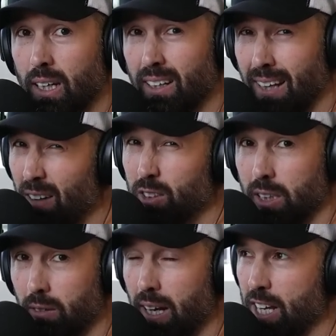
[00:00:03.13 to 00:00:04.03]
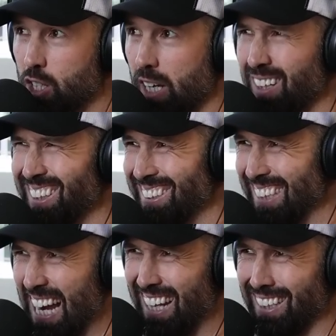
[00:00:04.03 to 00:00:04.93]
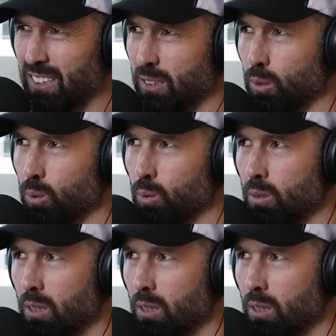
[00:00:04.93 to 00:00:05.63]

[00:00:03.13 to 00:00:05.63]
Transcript: and they have a secret handshake, you're like, dang, that's cool.